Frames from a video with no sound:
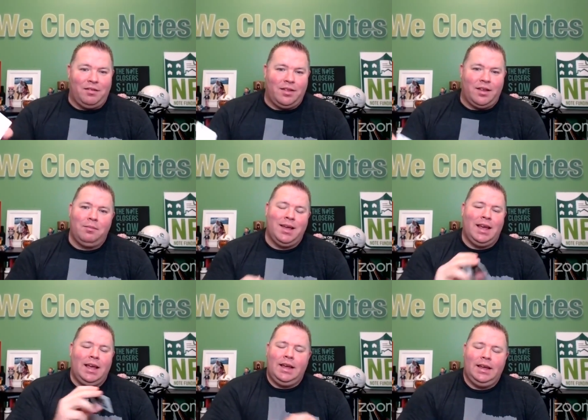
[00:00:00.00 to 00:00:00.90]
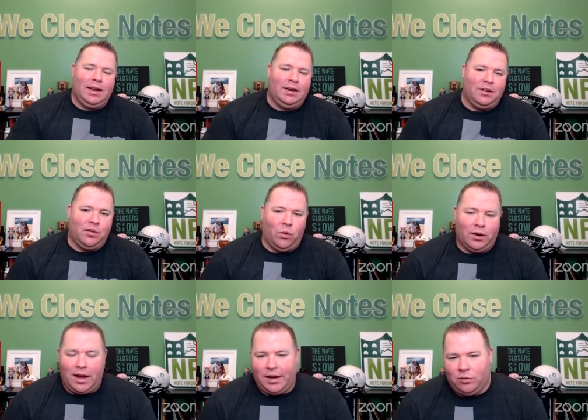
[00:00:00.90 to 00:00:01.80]
give to them it doesn't
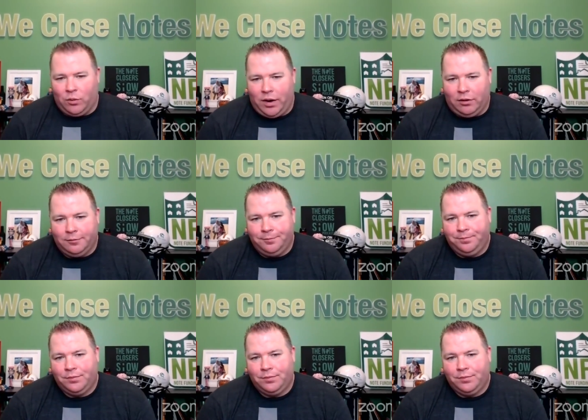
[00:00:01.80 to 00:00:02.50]
work out as well